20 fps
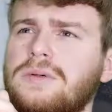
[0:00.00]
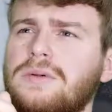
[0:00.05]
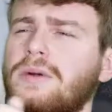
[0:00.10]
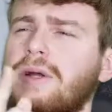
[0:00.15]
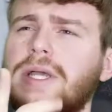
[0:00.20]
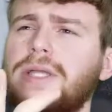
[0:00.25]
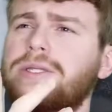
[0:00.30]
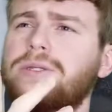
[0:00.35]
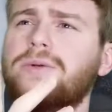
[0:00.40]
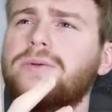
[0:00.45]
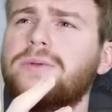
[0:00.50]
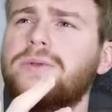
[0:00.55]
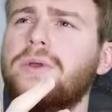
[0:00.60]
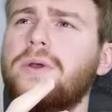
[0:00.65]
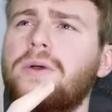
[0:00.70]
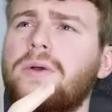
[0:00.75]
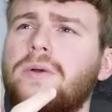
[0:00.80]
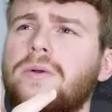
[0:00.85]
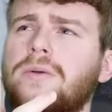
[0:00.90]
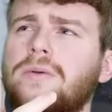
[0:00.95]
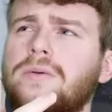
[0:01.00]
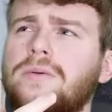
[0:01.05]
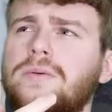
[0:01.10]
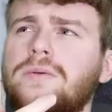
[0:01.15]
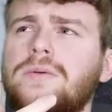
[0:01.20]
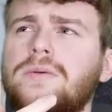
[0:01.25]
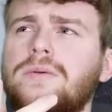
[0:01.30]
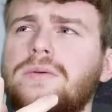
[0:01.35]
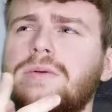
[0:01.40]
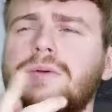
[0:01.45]
I don't know.
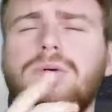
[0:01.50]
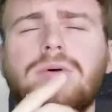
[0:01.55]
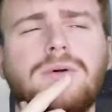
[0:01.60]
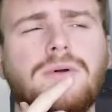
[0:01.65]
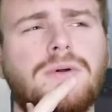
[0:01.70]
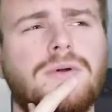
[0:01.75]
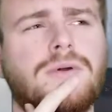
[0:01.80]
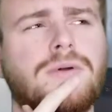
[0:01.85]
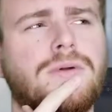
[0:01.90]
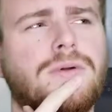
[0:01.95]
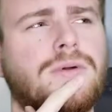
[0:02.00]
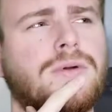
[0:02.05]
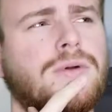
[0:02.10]
Oh,